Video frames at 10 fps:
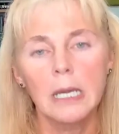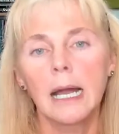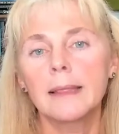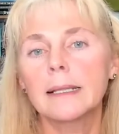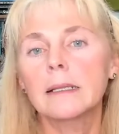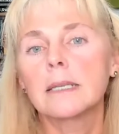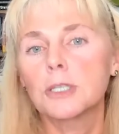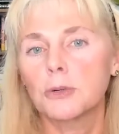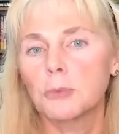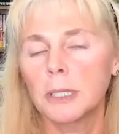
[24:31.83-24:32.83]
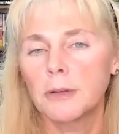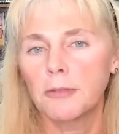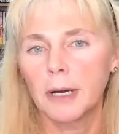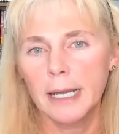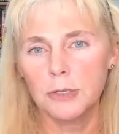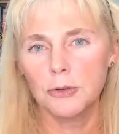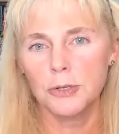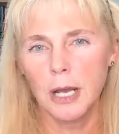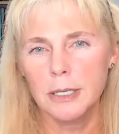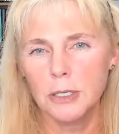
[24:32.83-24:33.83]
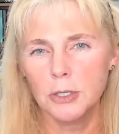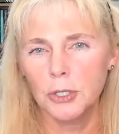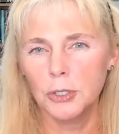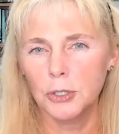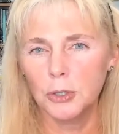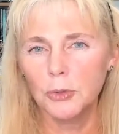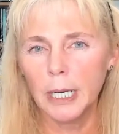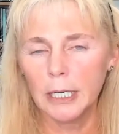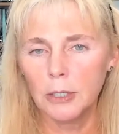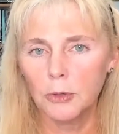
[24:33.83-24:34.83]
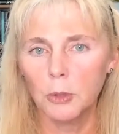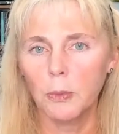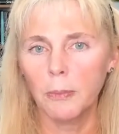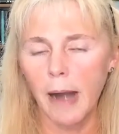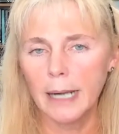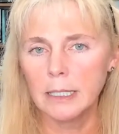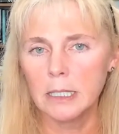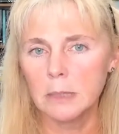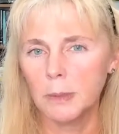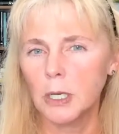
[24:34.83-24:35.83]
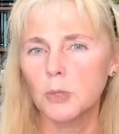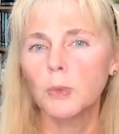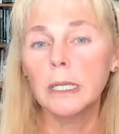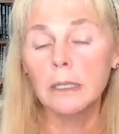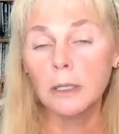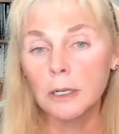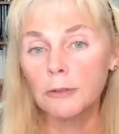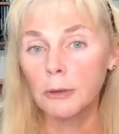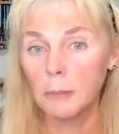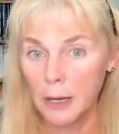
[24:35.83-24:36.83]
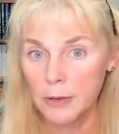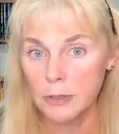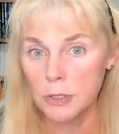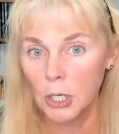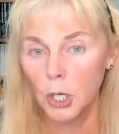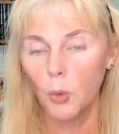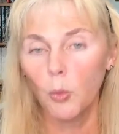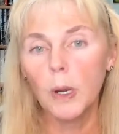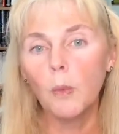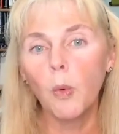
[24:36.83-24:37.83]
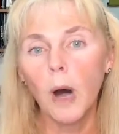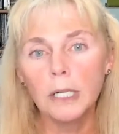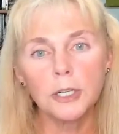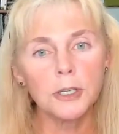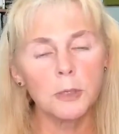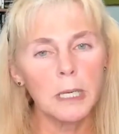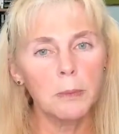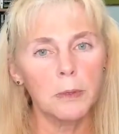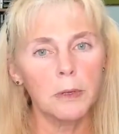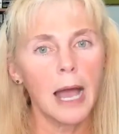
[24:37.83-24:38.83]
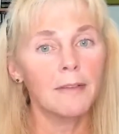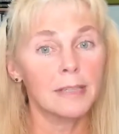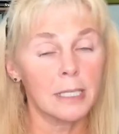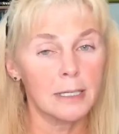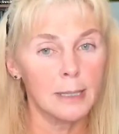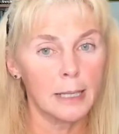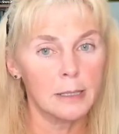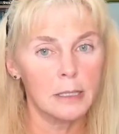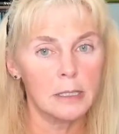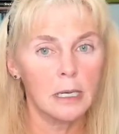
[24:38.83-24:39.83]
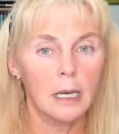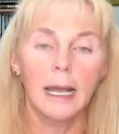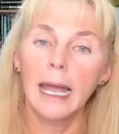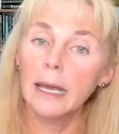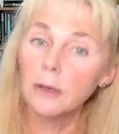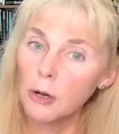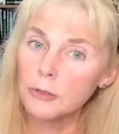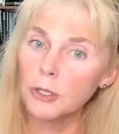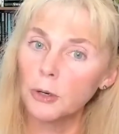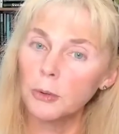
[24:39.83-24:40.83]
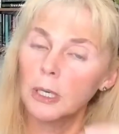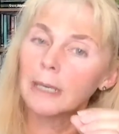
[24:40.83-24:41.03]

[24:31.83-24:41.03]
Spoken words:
I think that these are really fun exercises to do in a group practice because we learn from others. We watch other people have successes, and also